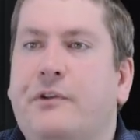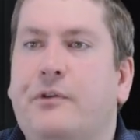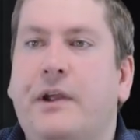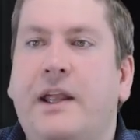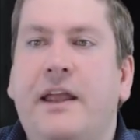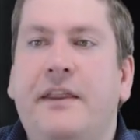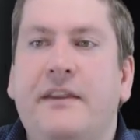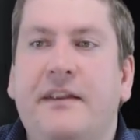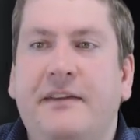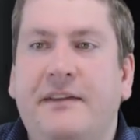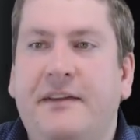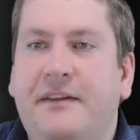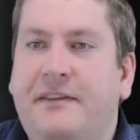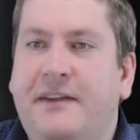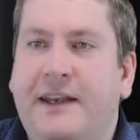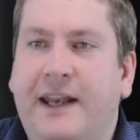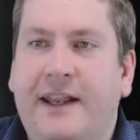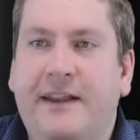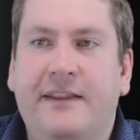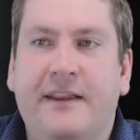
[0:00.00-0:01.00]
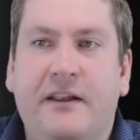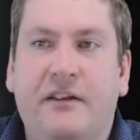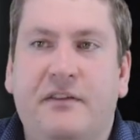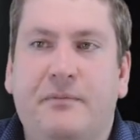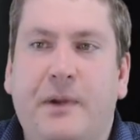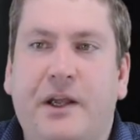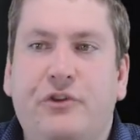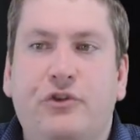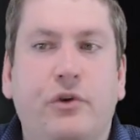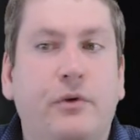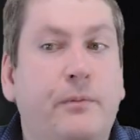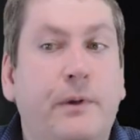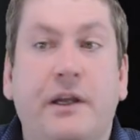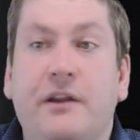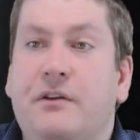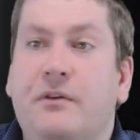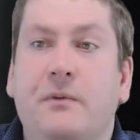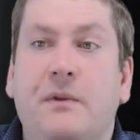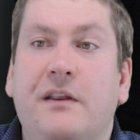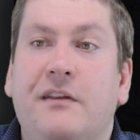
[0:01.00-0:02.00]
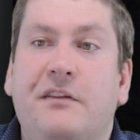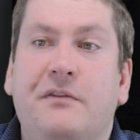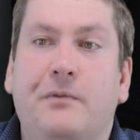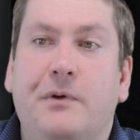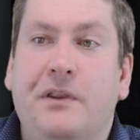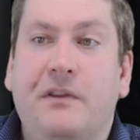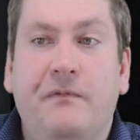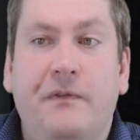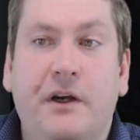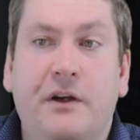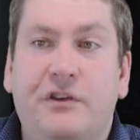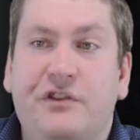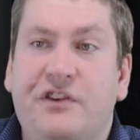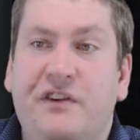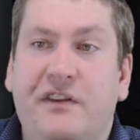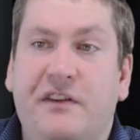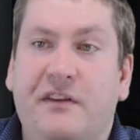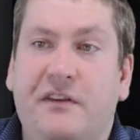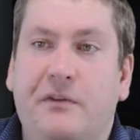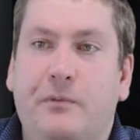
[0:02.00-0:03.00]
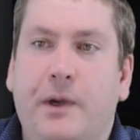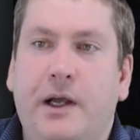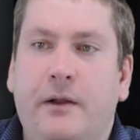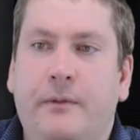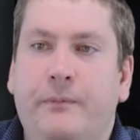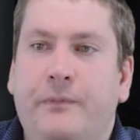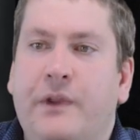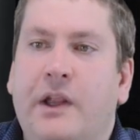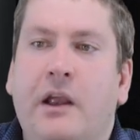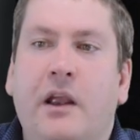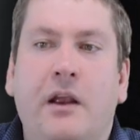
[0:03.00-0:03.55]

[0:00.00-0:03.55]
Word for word: So again, this isn't anything special. We could do this with functions as well.